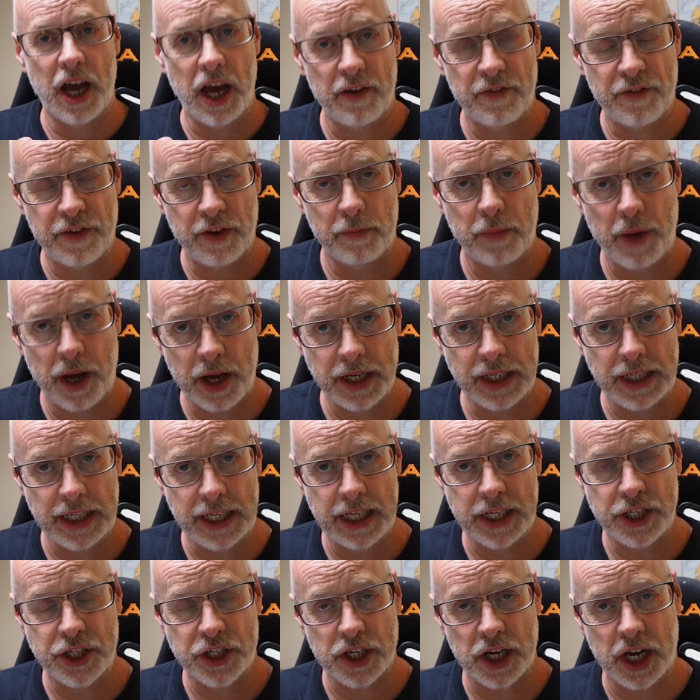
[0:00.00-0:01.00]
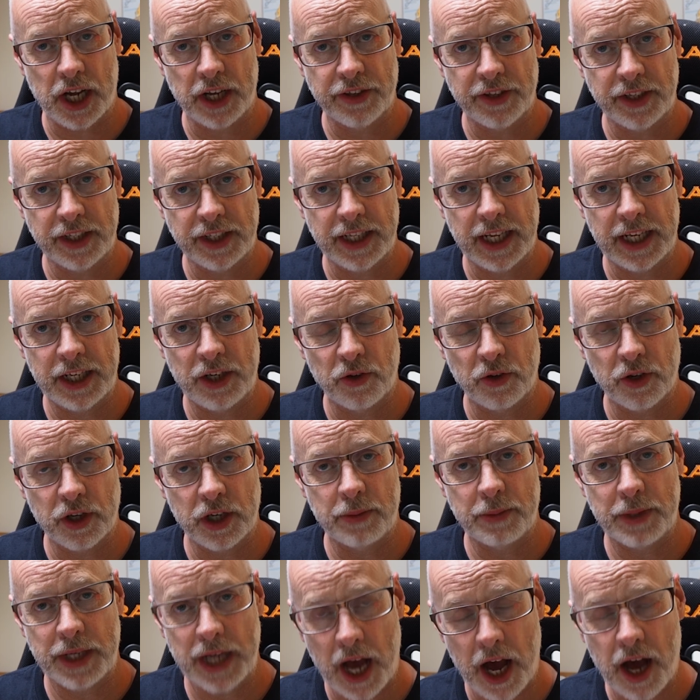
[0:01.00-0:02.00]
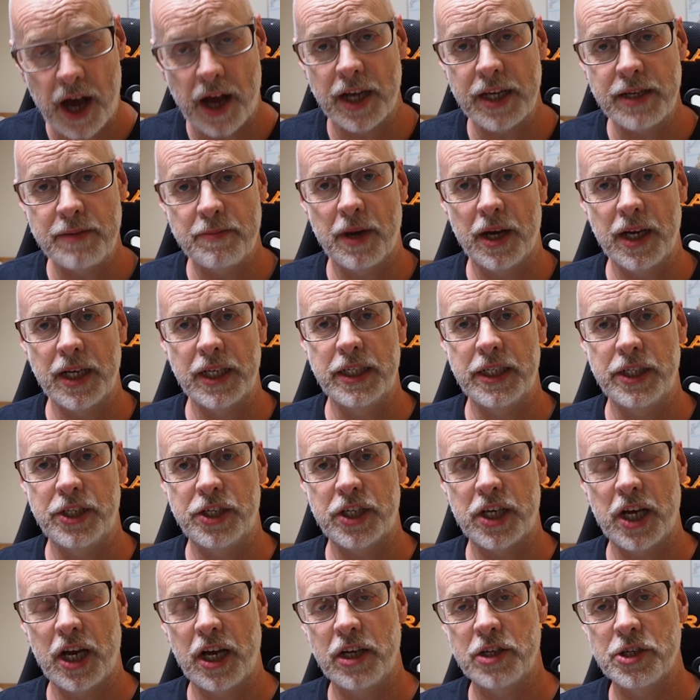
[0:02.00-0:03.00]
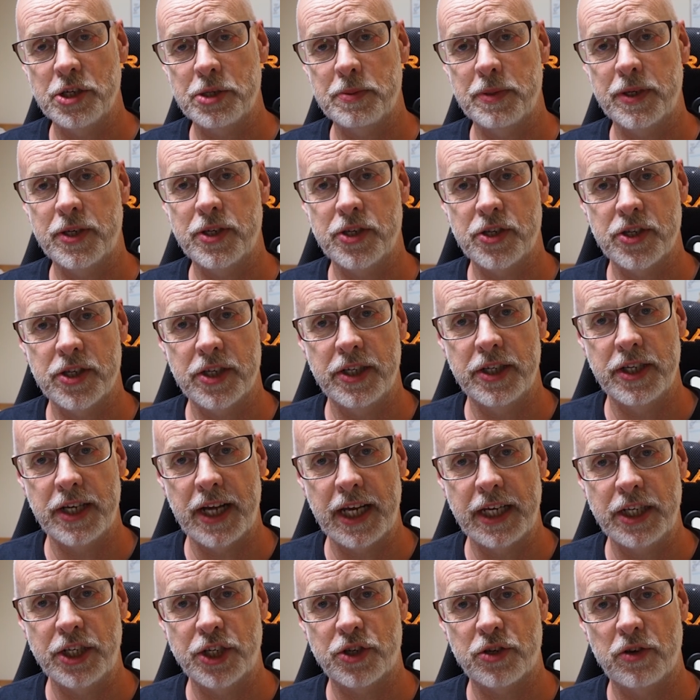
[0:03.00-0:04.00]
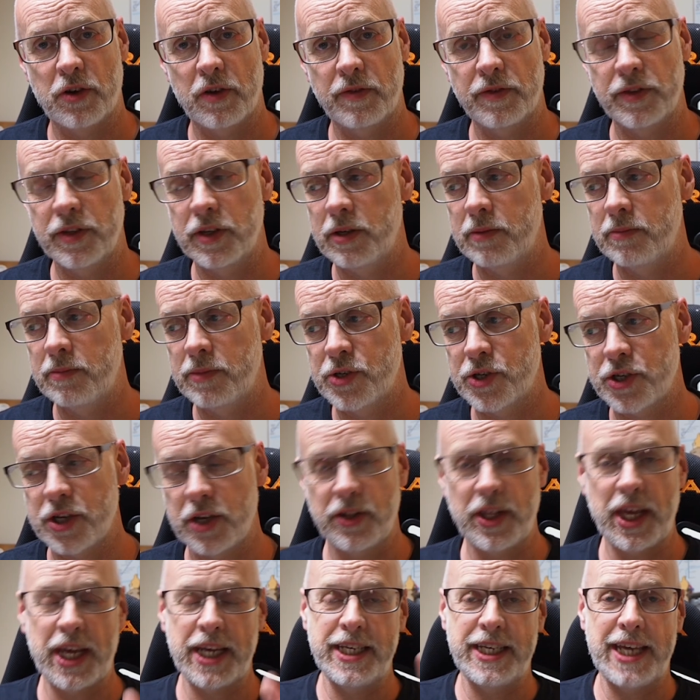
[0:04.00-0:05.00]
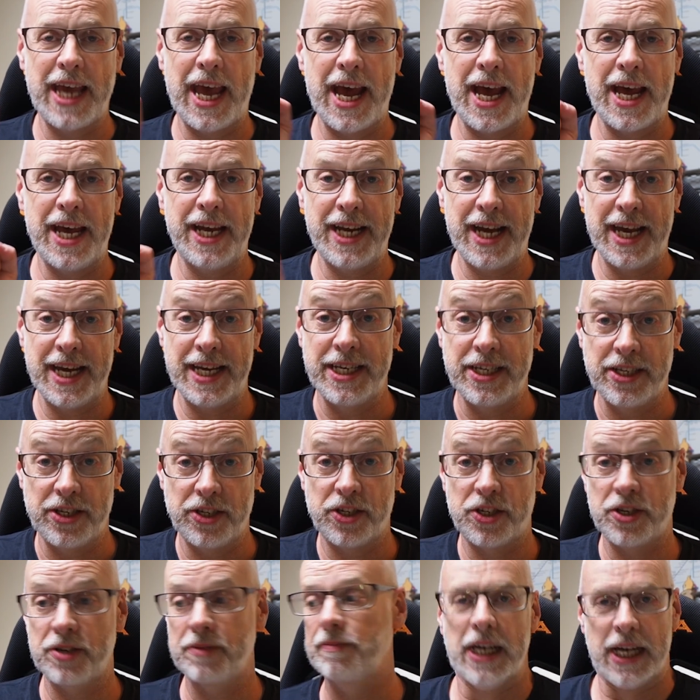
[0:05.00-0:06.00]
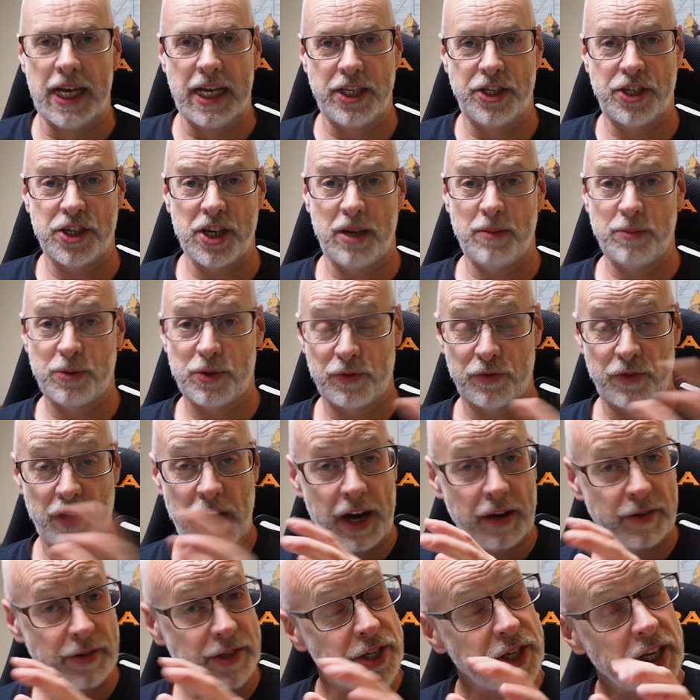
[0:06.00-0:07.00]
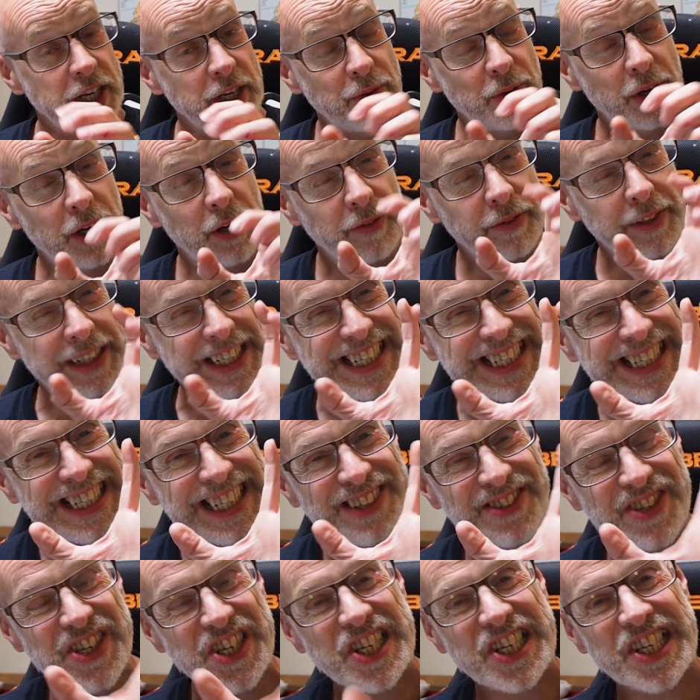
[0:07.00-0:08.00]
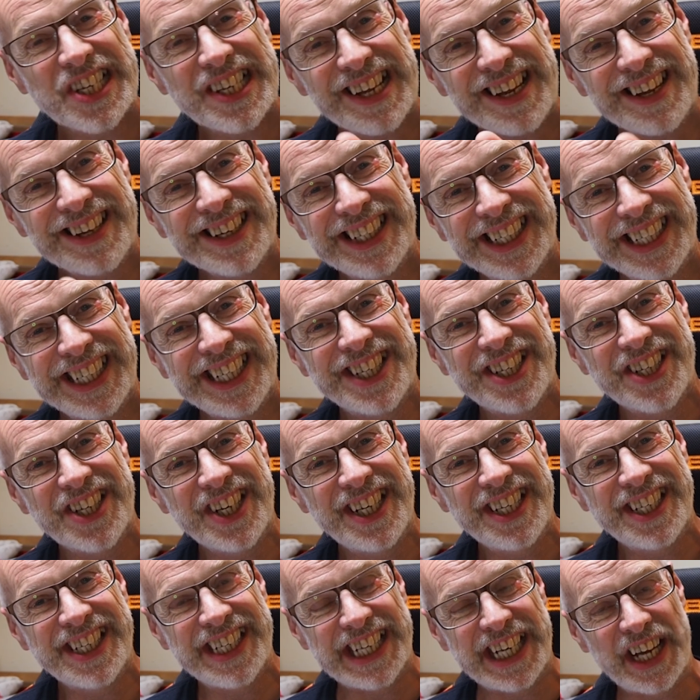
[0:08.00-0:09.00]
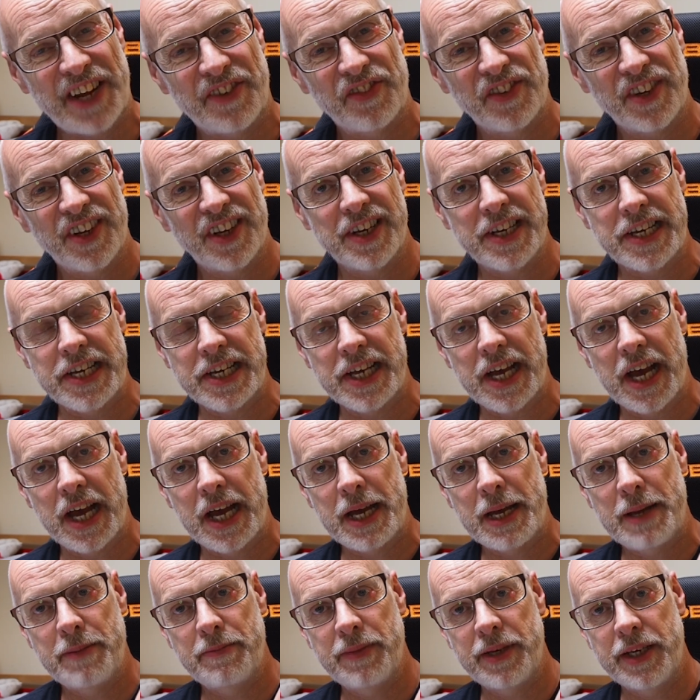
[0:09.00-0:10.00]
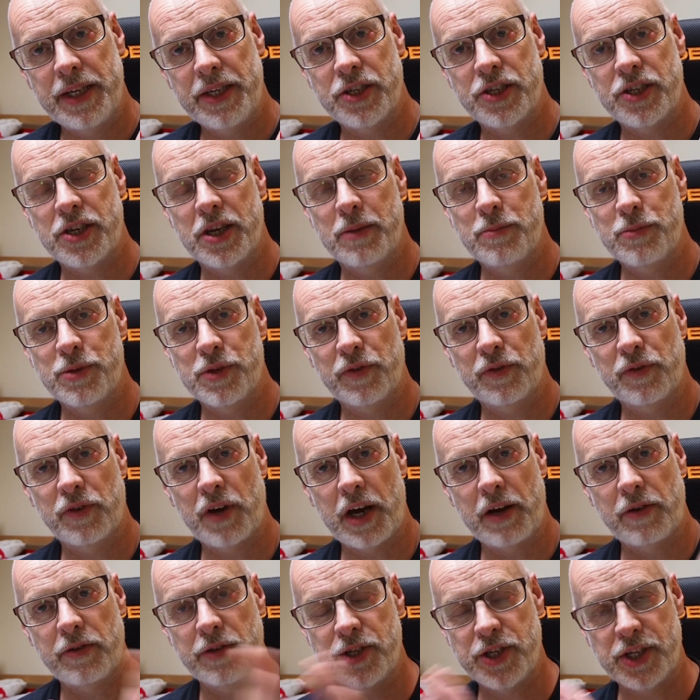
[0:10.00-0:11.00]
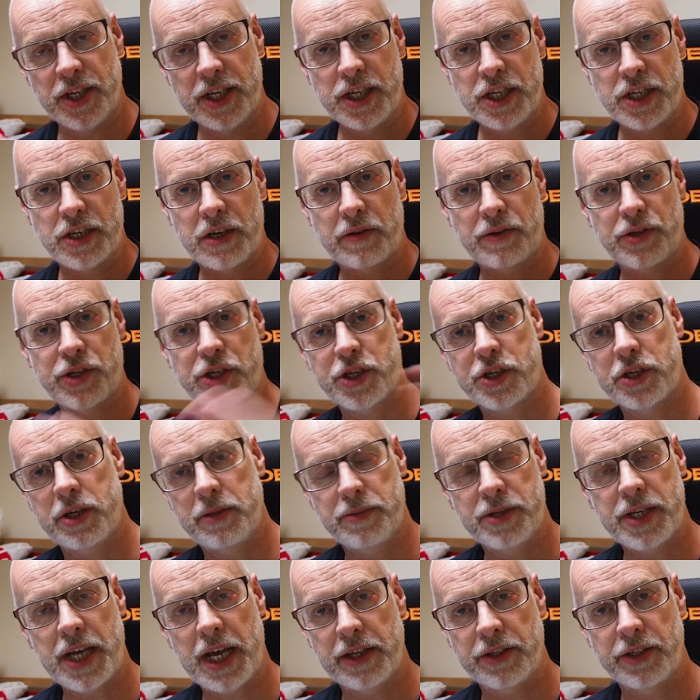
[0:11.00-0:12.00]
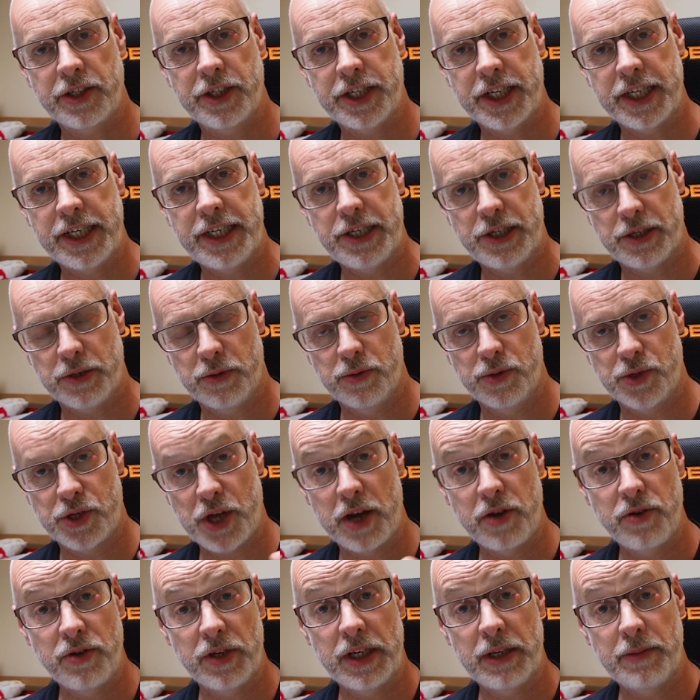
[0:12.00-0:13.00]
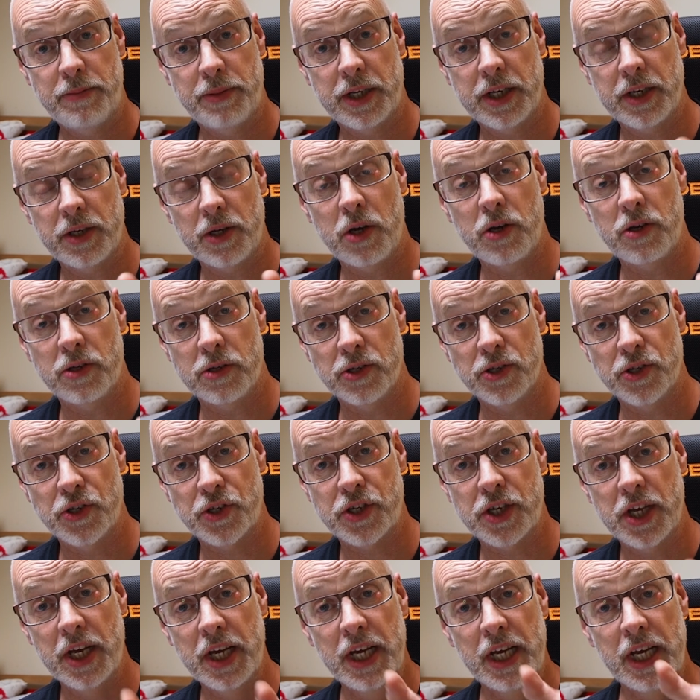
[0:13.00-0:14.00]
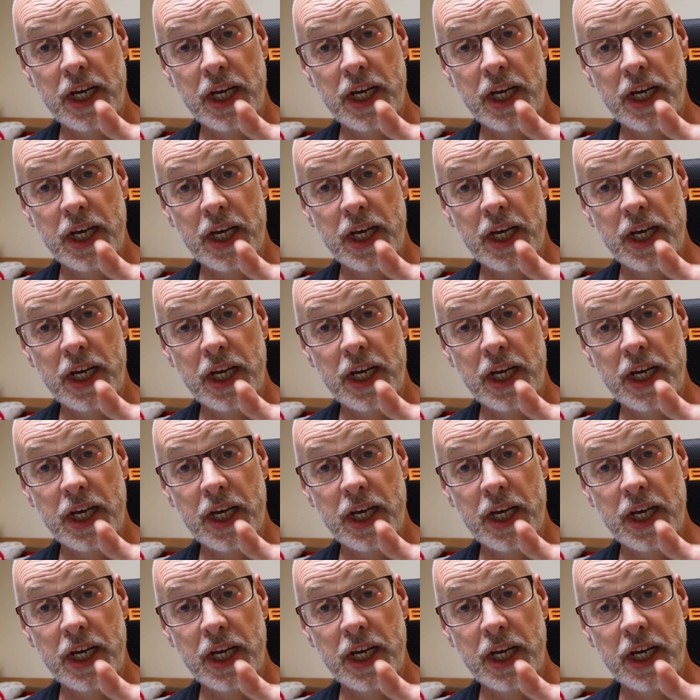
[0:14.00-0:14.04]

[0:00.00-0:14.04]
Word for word: for mileage, I think they're not going to be high mileage cars because of the nature of them, so they get an 8. In terms of rarity, well, obviously I've slightly cheated, haven't I, in terms of rarity. So I've stripped out the diesels only because